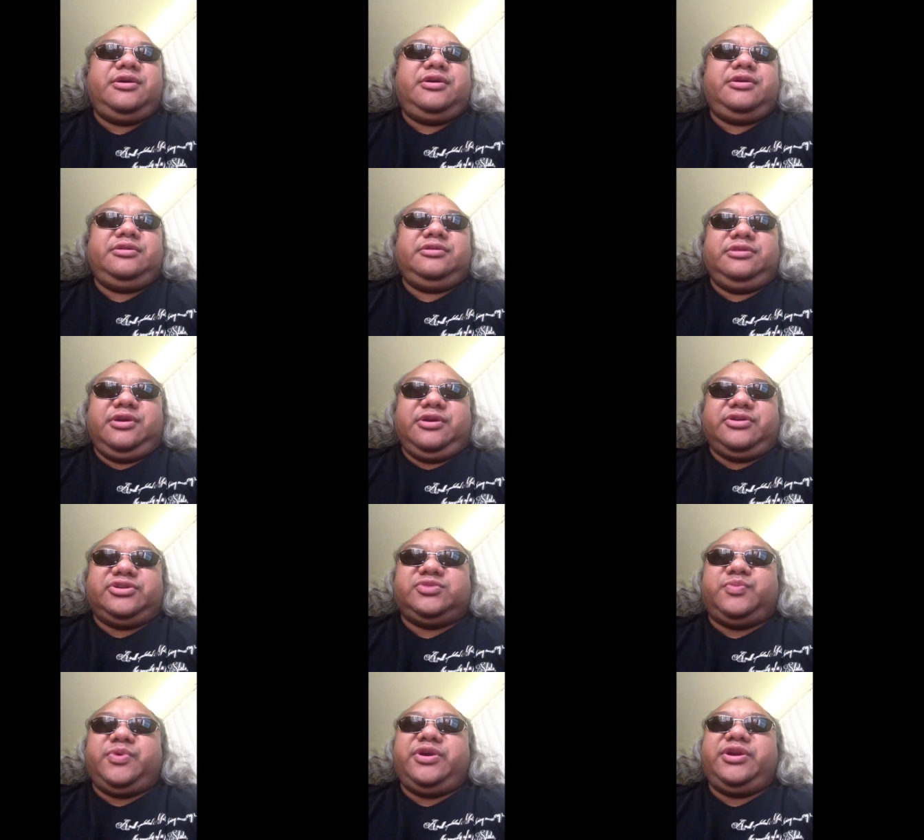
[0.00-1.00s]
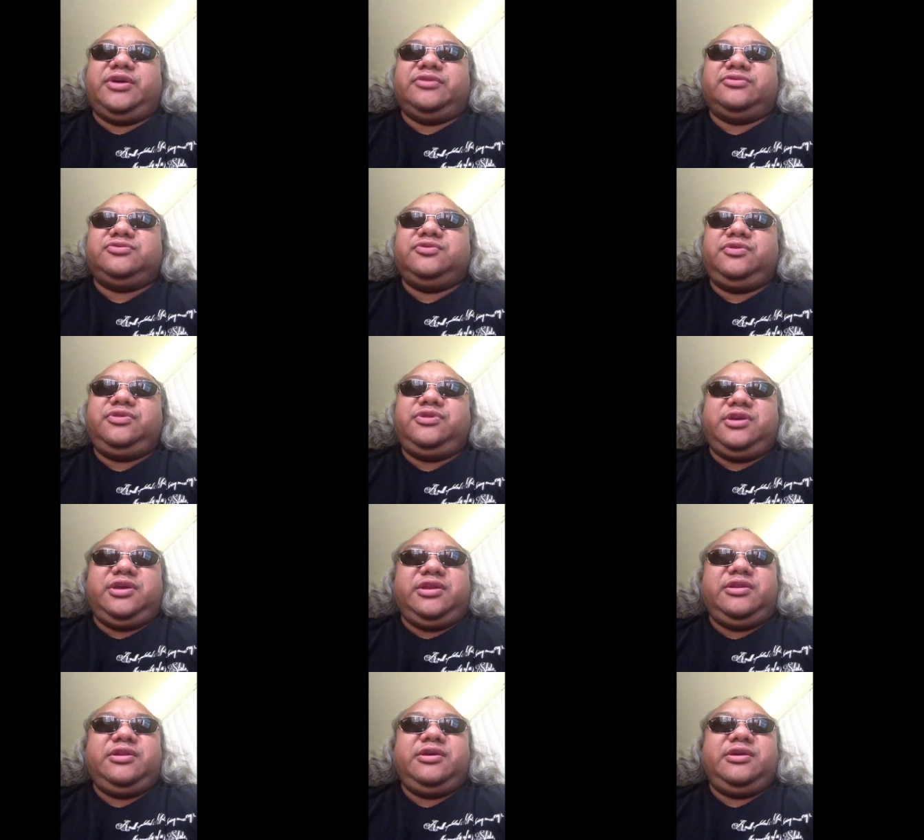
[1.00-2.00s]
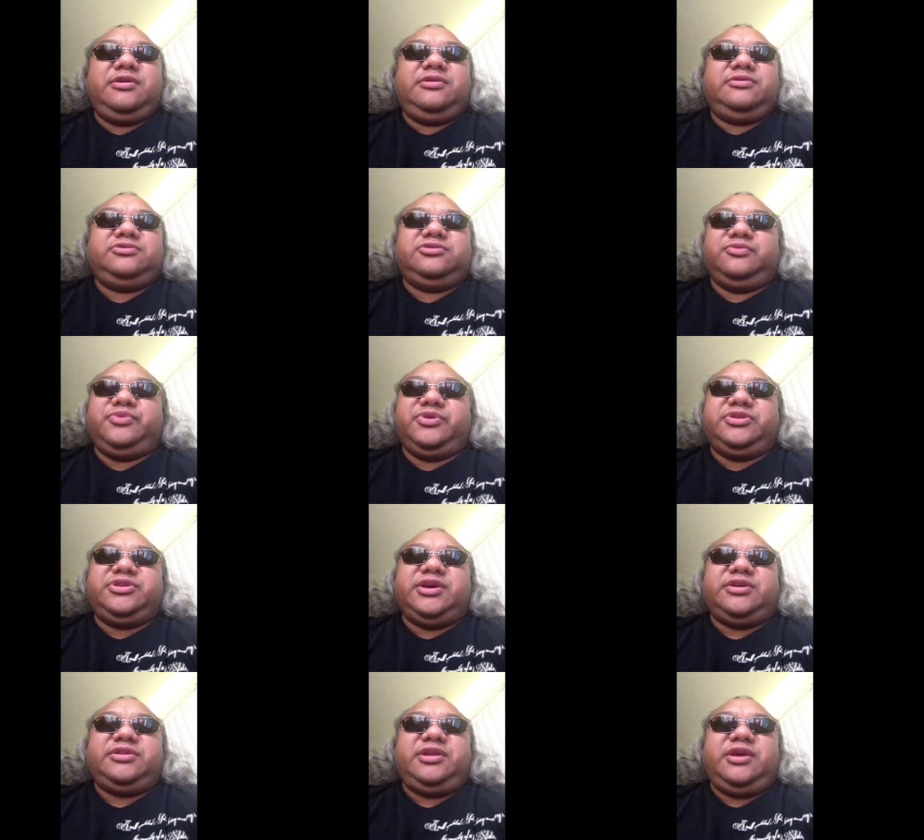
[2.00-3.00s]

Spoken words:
they are spread out too thin to protect